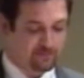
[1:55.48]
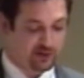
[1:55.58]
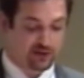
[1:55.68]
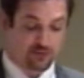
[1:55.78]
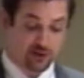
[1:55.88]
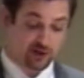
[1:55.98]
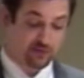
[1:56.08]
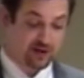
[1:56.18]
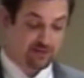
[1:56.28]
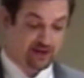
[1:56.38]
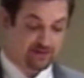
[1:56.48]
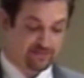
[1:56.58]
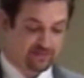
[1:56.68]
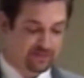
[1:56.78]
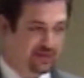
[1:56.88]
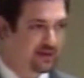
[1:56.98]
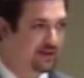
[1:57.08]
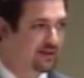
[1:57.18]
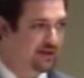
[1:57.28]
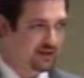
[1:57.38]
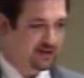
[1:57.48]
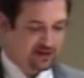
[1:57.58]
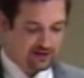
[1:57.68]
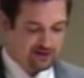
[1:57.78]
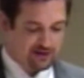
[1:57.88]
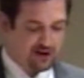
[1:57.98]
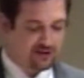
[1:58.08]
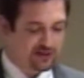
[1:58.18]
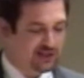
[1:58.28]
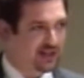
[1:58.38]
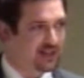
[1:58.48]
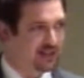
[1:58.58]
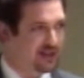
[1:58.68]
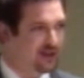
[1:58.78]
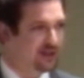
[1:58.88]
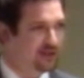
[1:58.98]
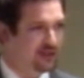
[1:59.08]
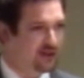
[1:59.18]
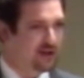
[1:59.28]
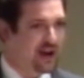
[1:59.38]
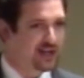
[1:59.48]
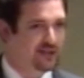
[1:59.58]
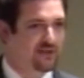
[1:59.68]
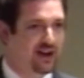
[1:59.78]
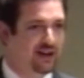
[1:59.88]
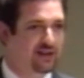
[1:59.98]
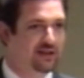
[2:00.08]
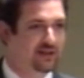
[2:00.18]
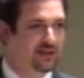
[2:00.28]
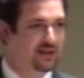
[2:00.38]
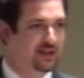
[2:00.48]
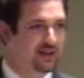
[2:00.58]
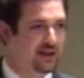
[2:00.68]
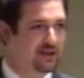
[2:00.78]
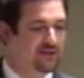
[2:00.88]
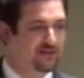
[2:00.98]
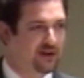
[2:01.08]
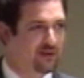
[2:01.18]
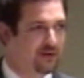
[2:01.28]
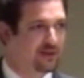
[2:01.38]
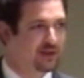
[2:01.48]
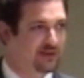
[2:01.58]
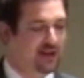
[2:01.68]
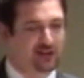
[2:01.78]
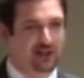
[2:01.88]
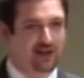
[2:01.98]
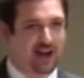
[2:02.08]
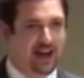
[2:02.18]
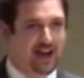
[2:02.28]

What's the mortgage payment? All these things, and they called it the crash file. And I couldn't figure out what it was, so I actually had to